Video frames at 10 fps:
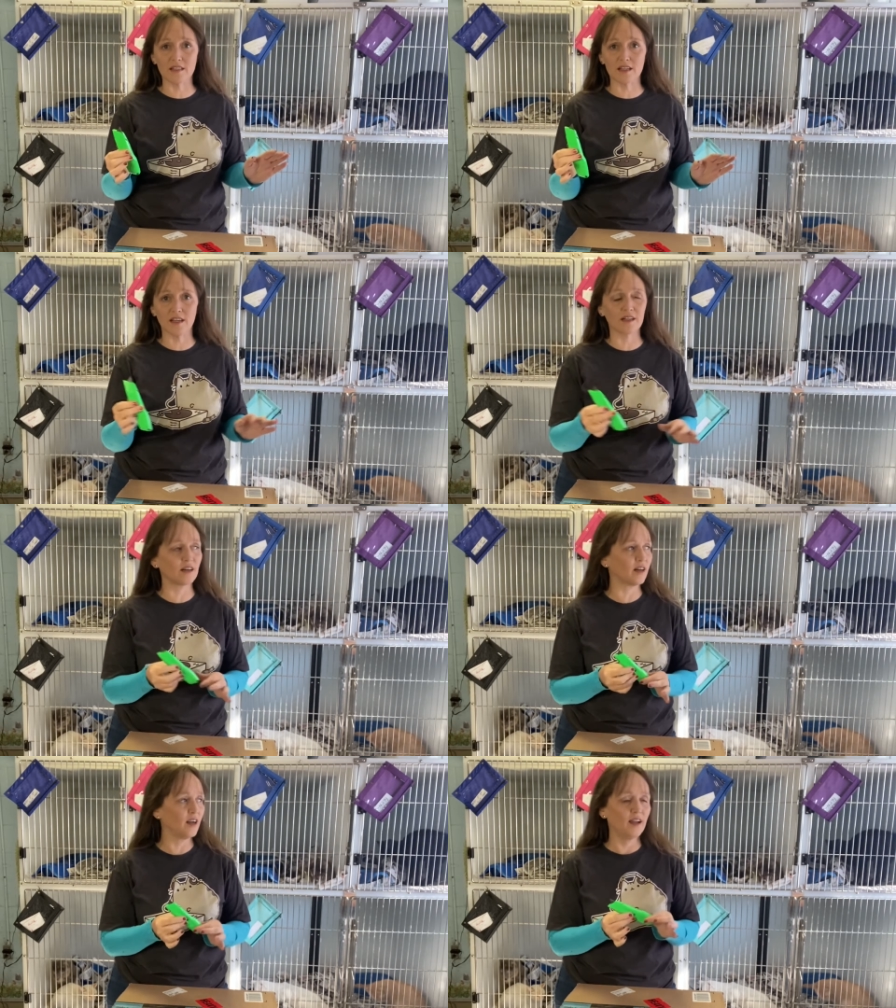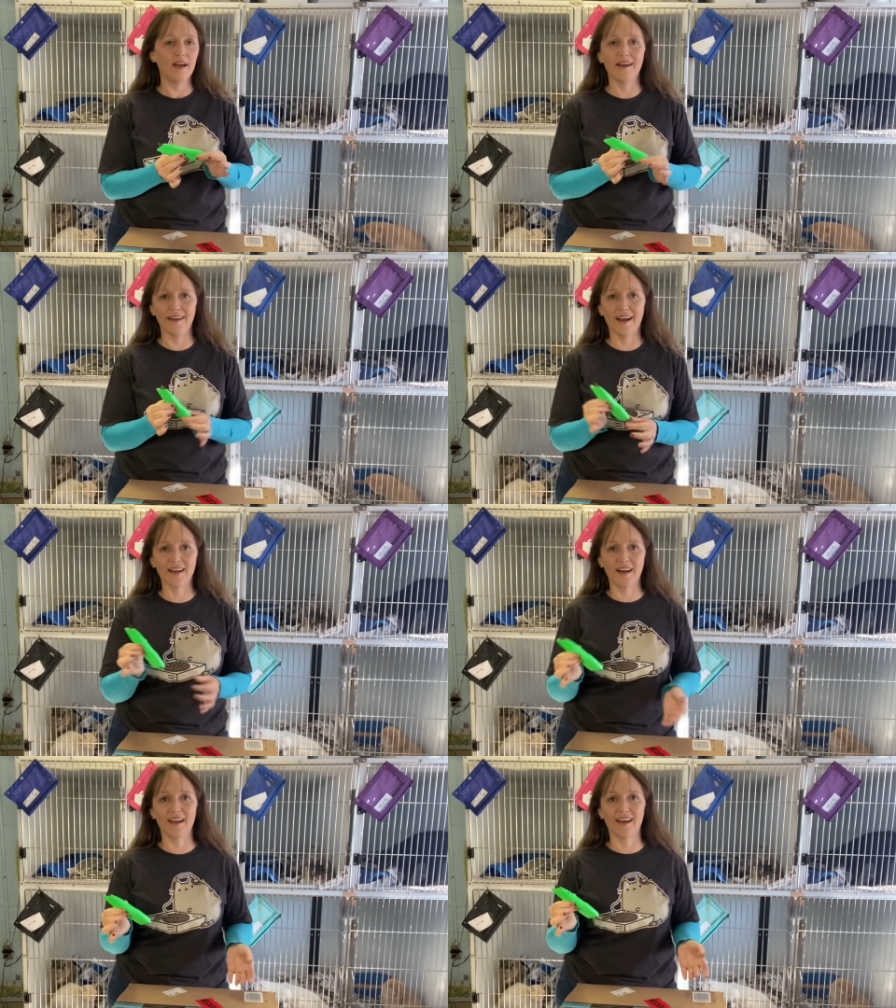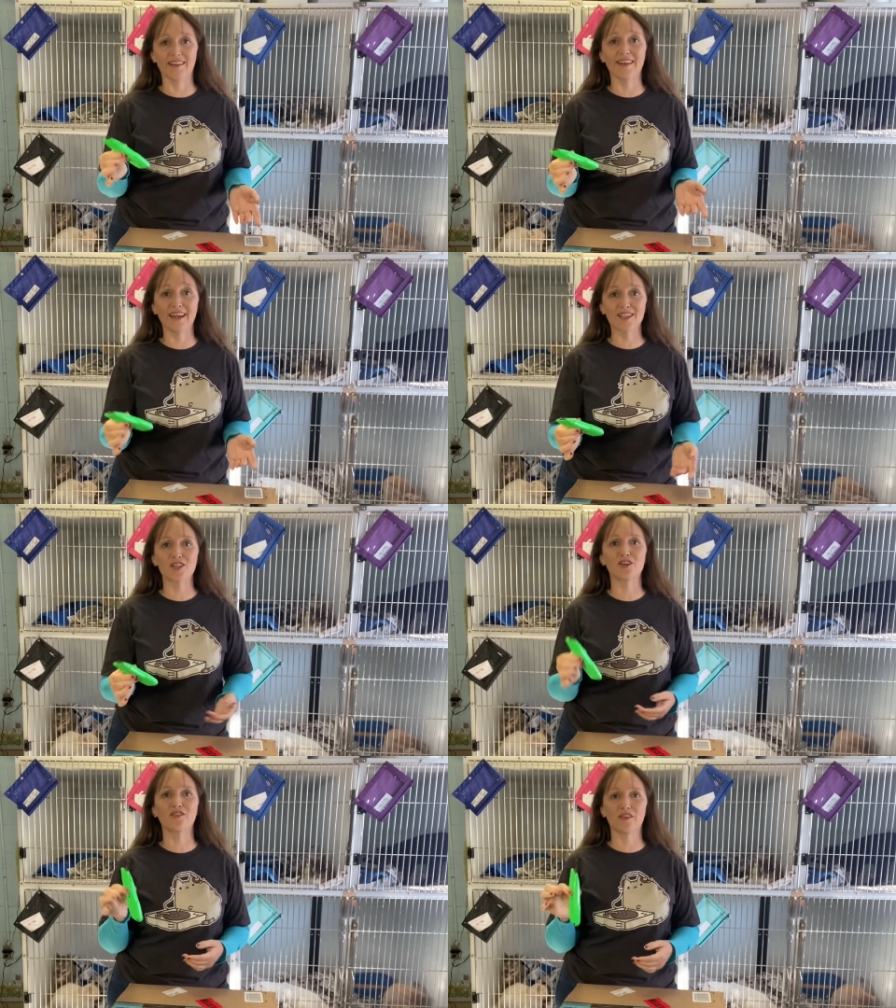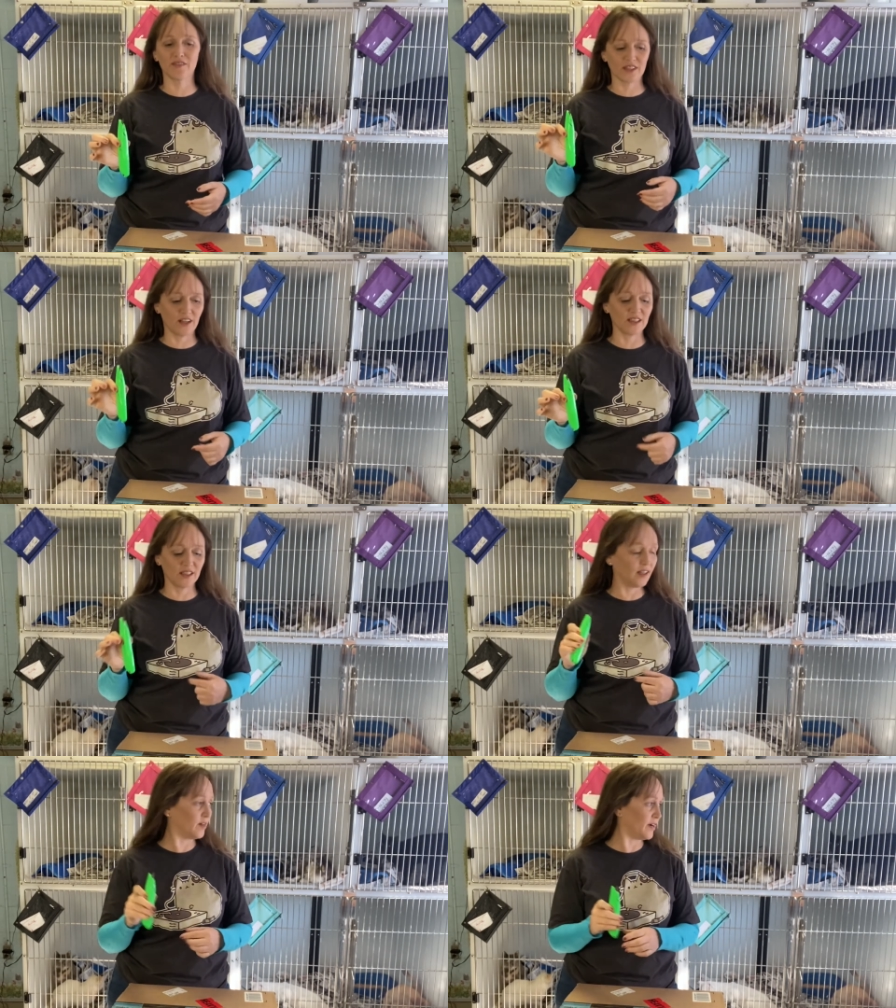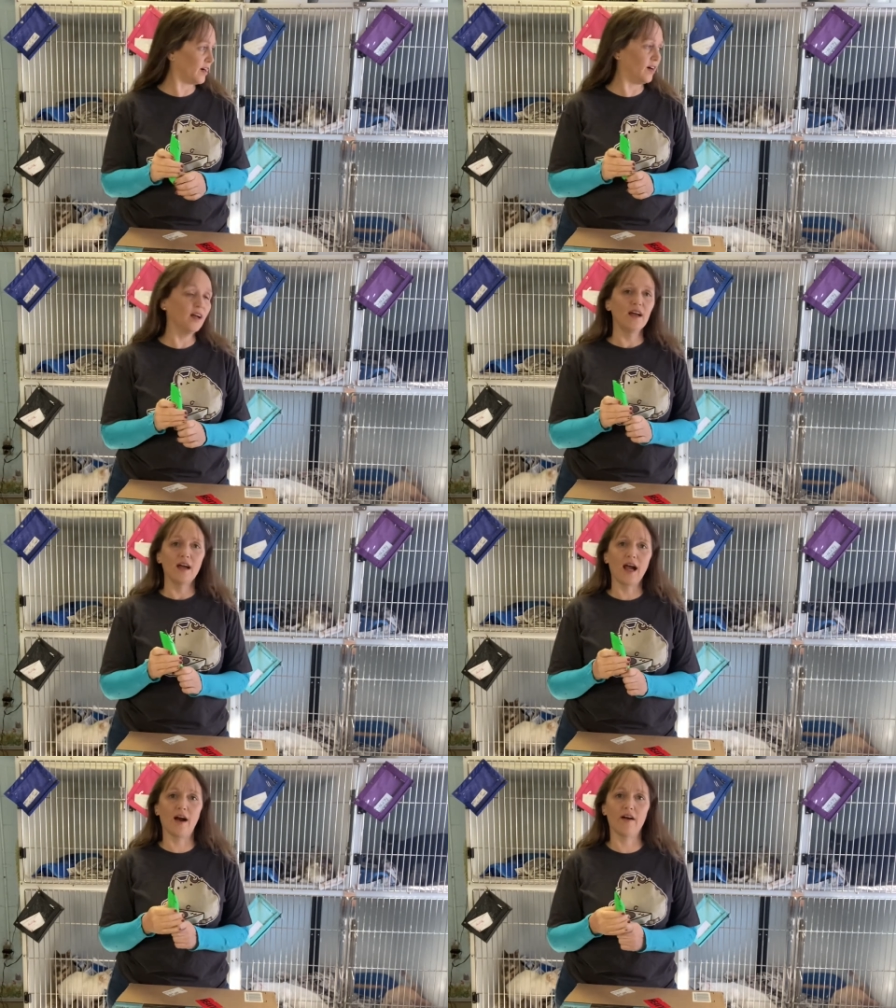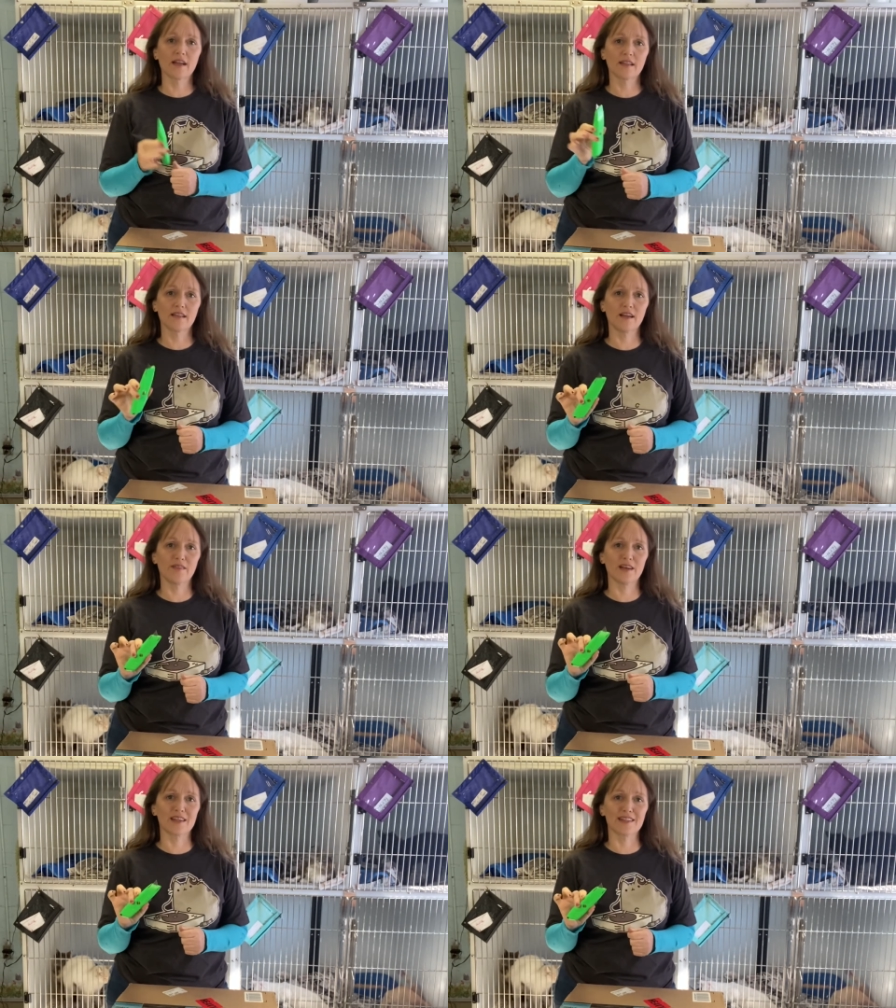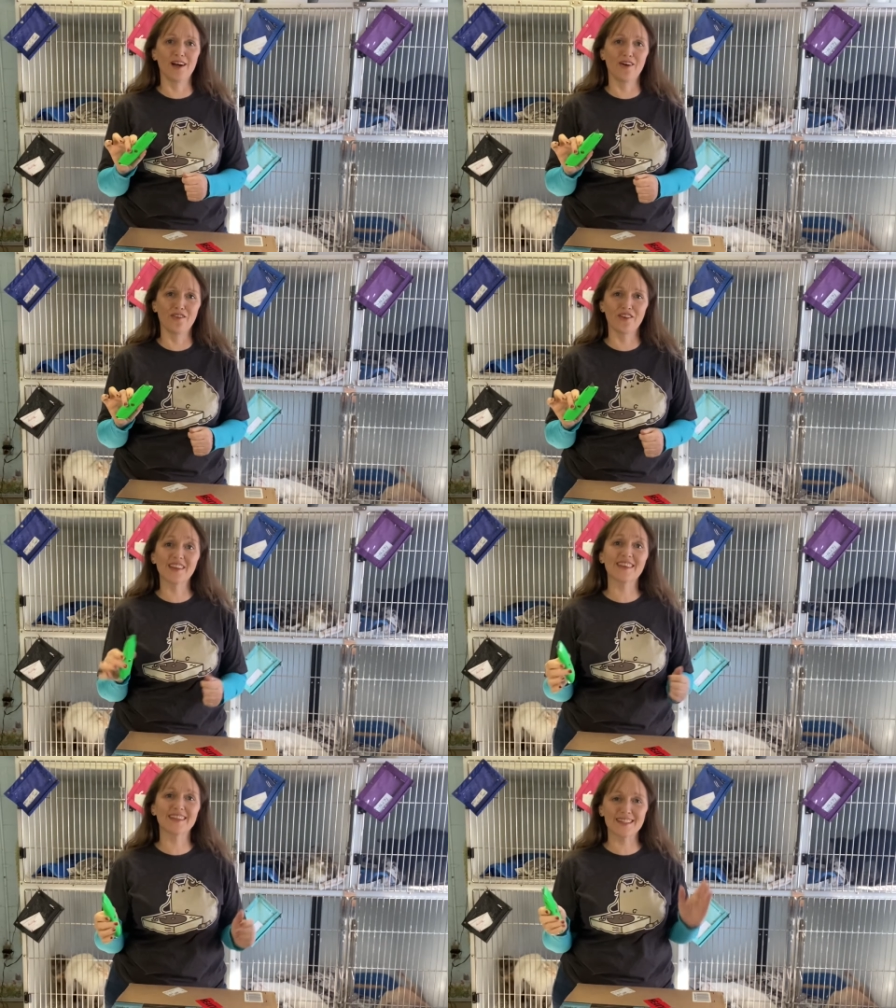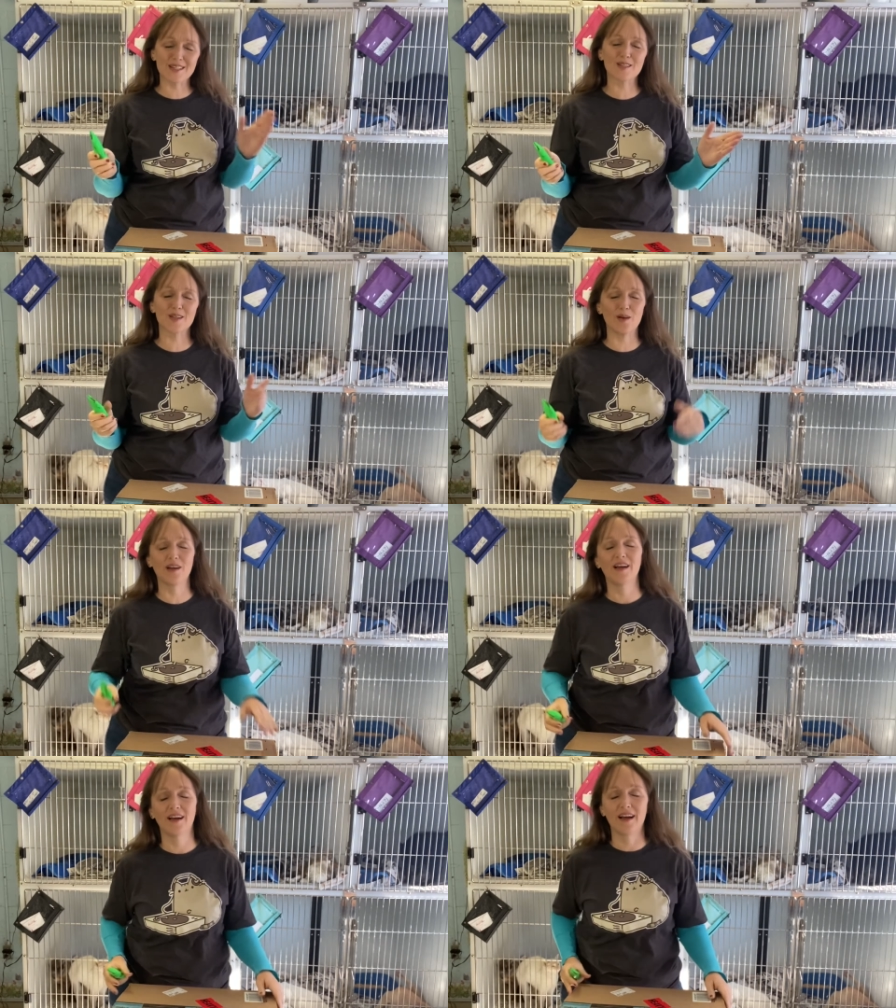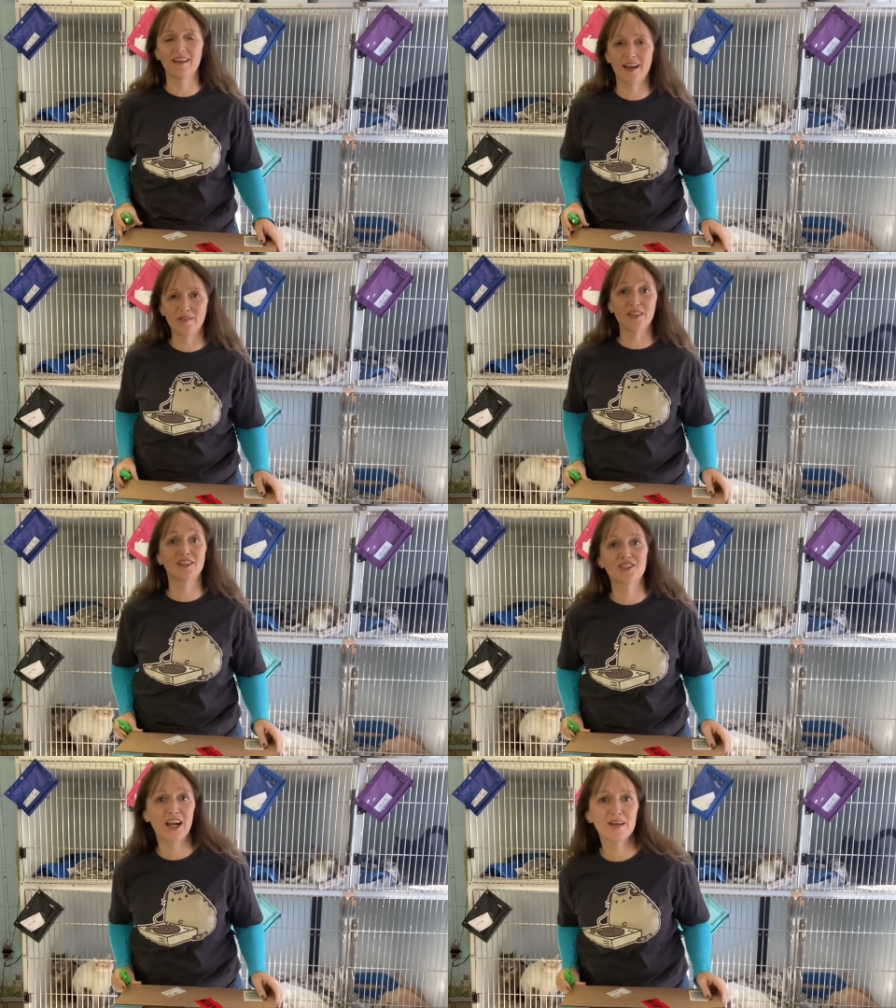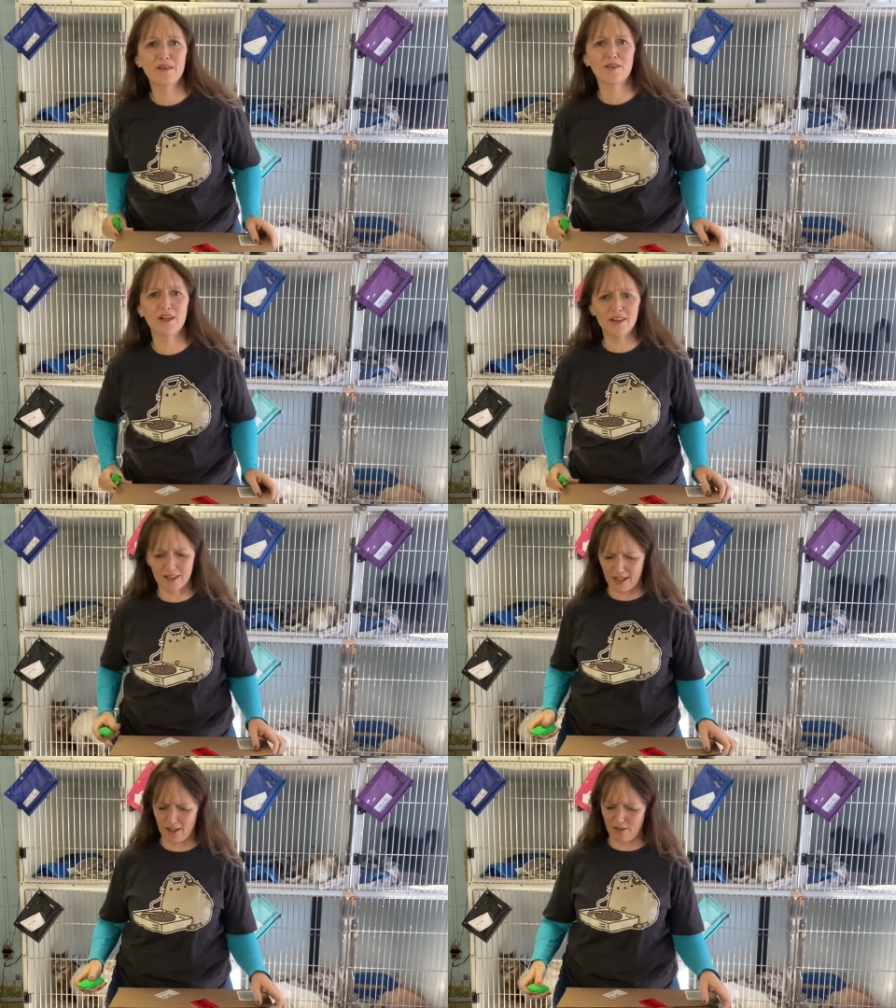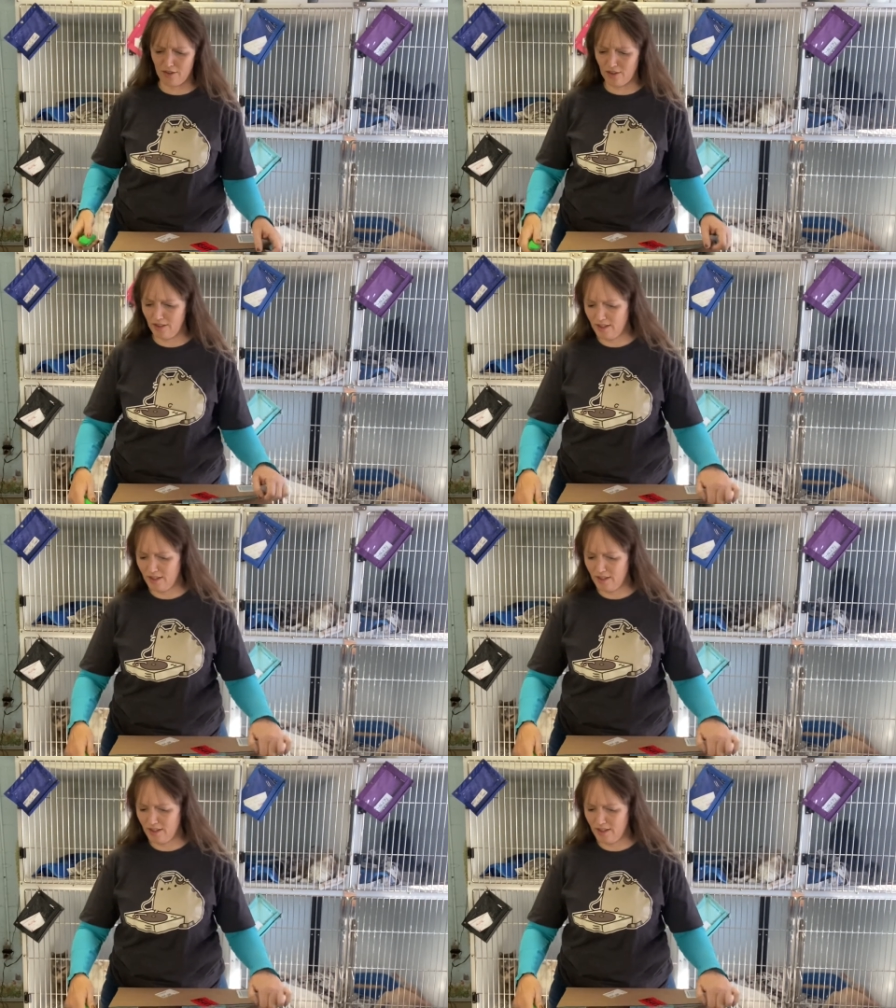cutter, and I got a lecture from Tanya about how I could cut myself with this. So I'm gonna try to be real careful.